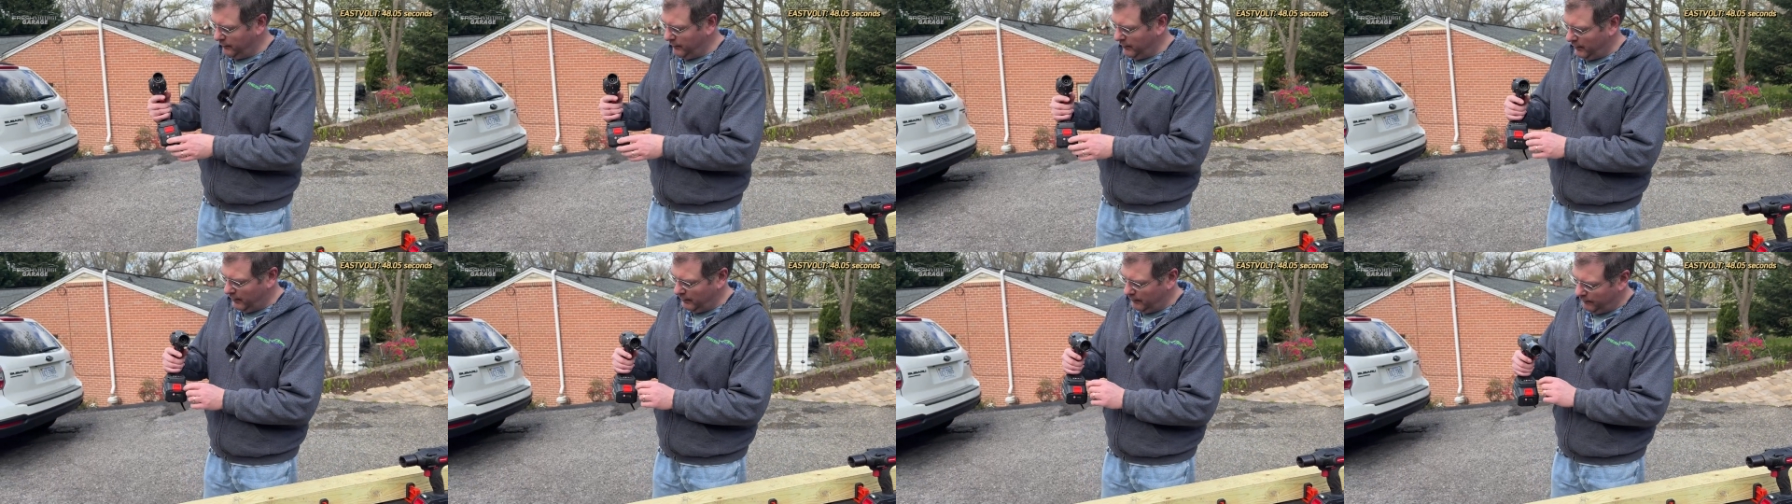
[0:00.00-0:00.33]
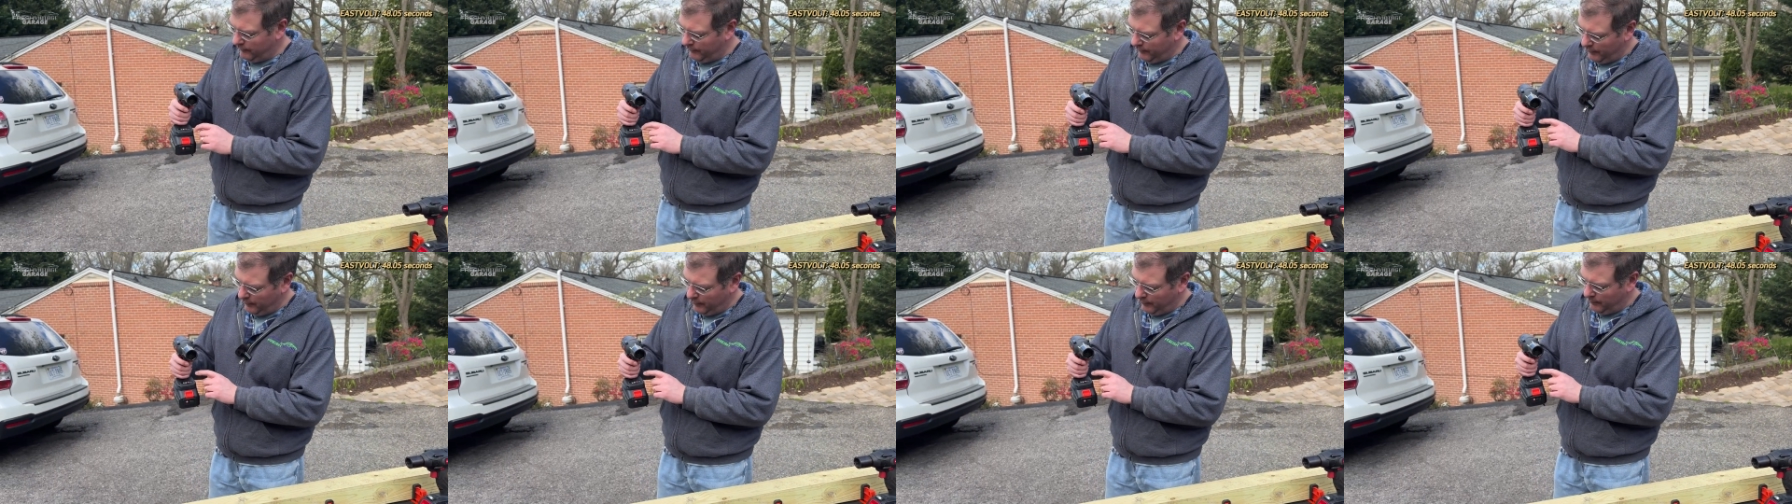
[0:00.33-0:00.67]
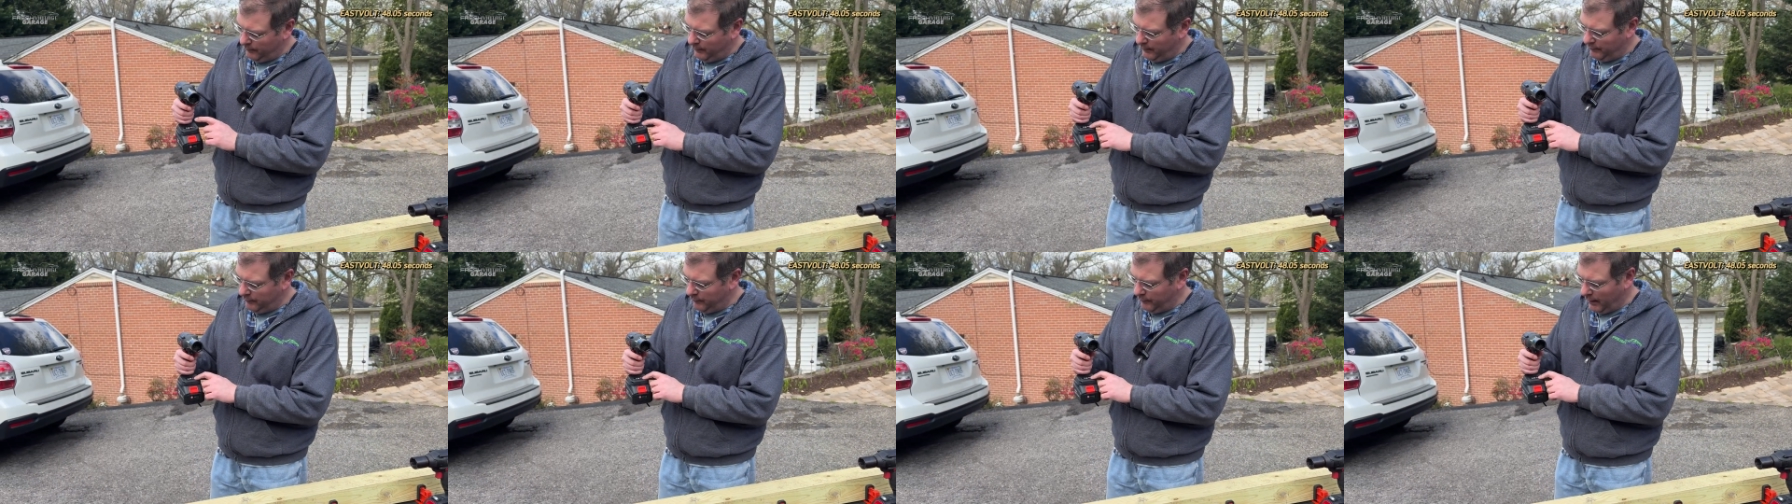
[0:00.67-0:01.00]
to confirm,
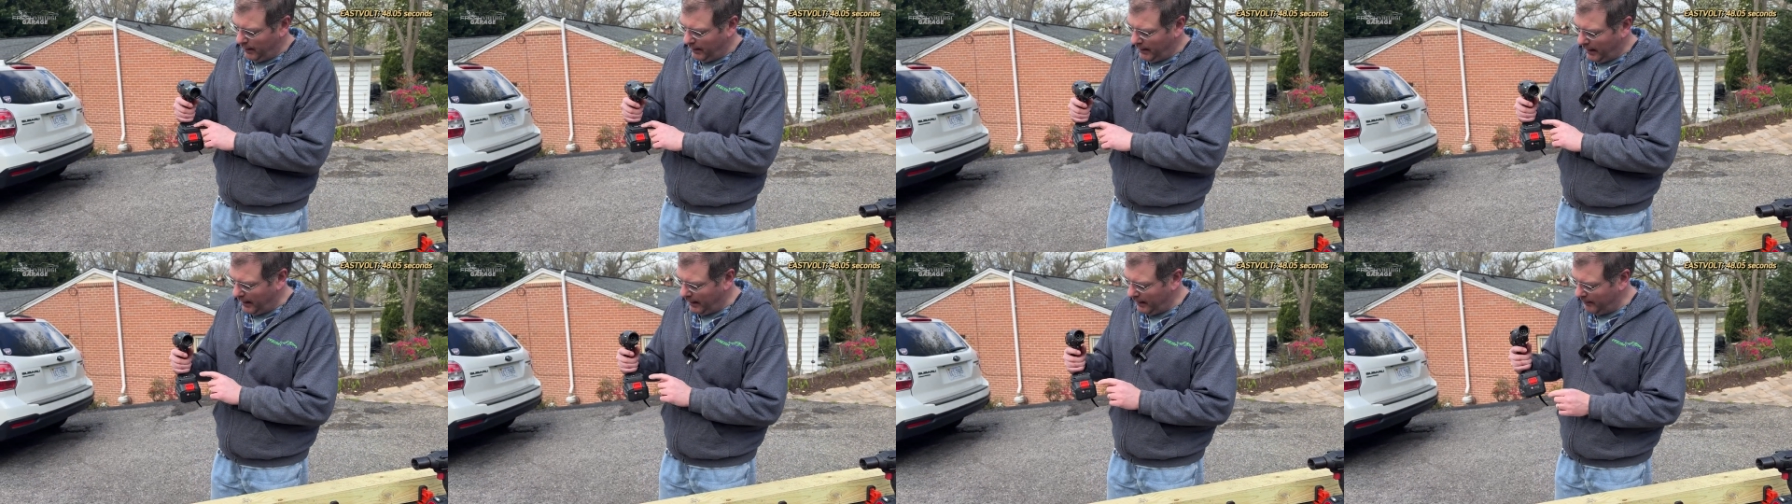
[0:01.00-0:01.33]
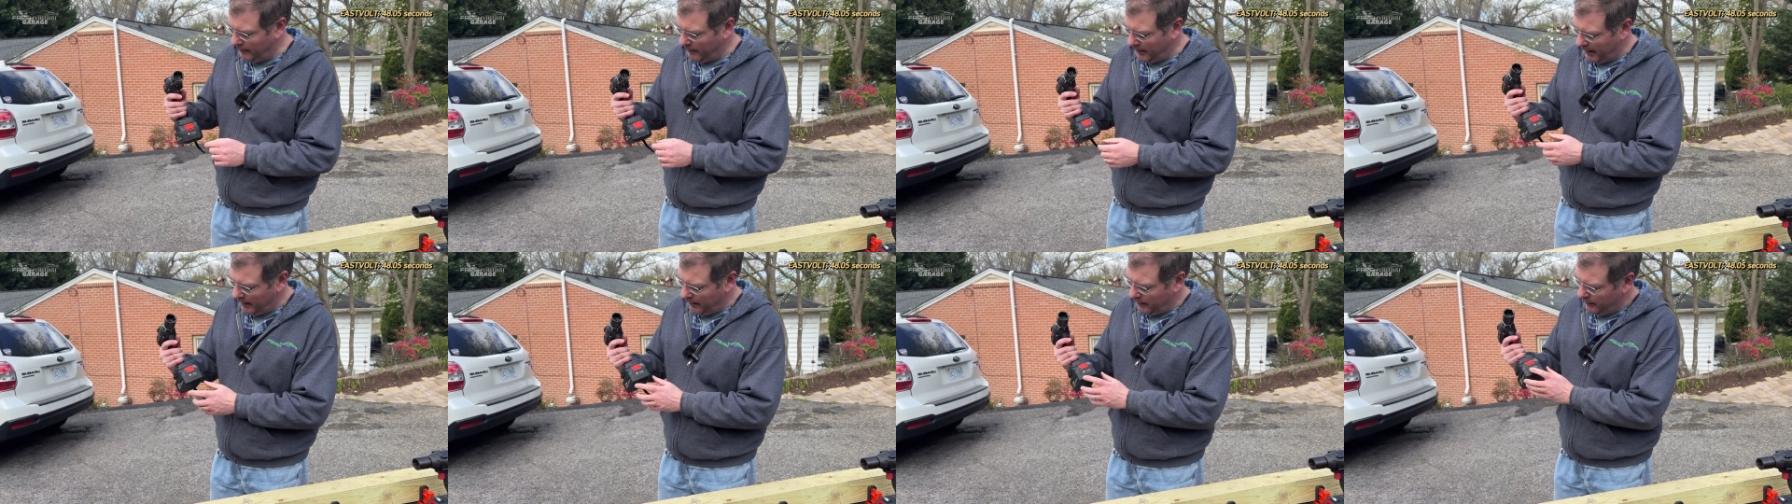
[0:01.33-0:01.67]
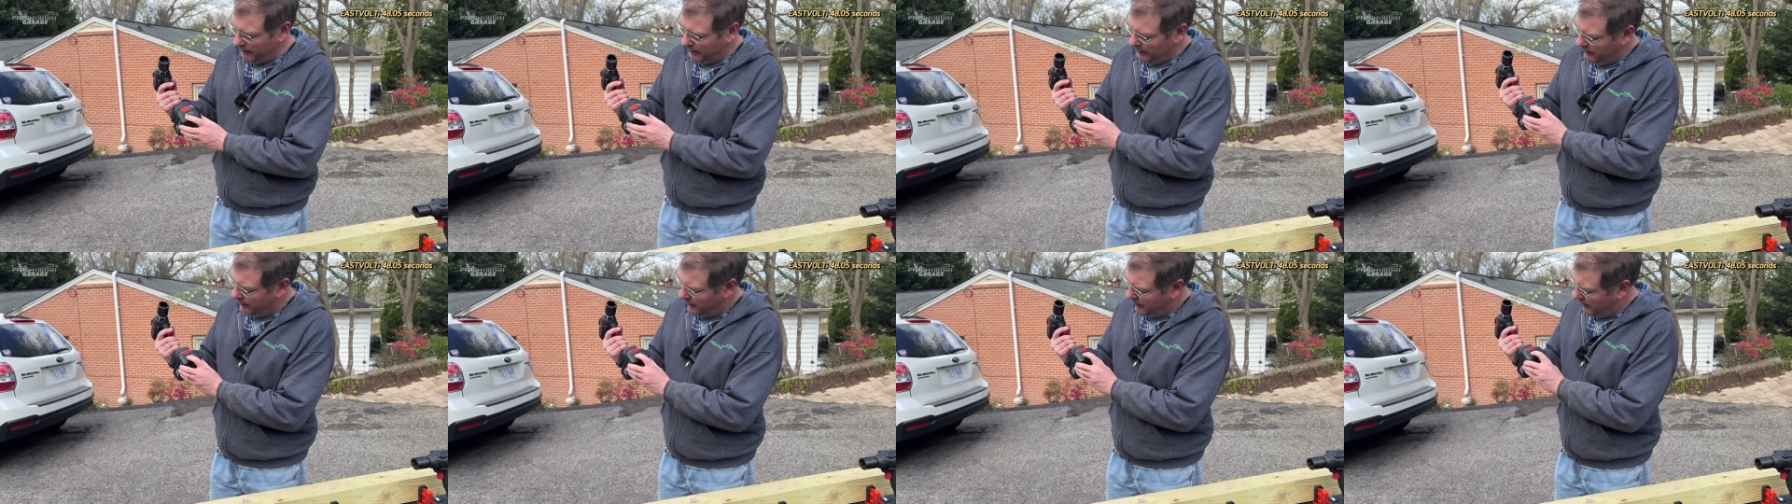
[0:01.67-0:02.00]
these are on high
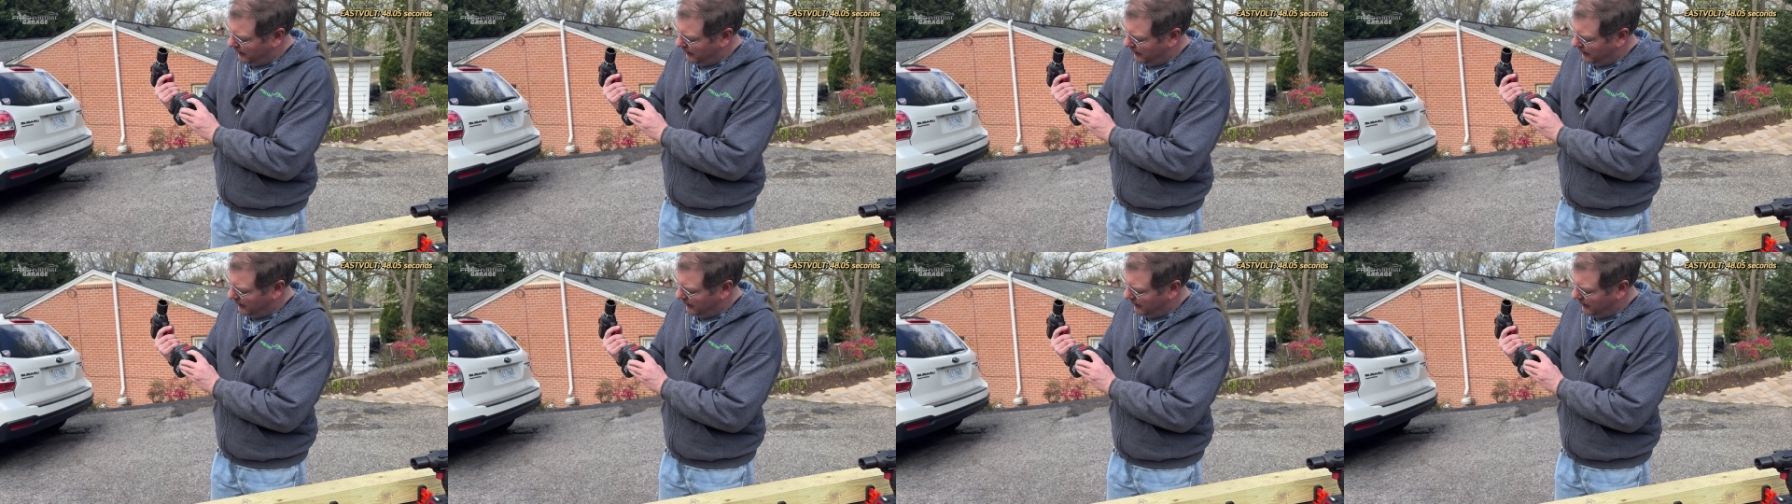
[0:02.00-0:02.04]
power.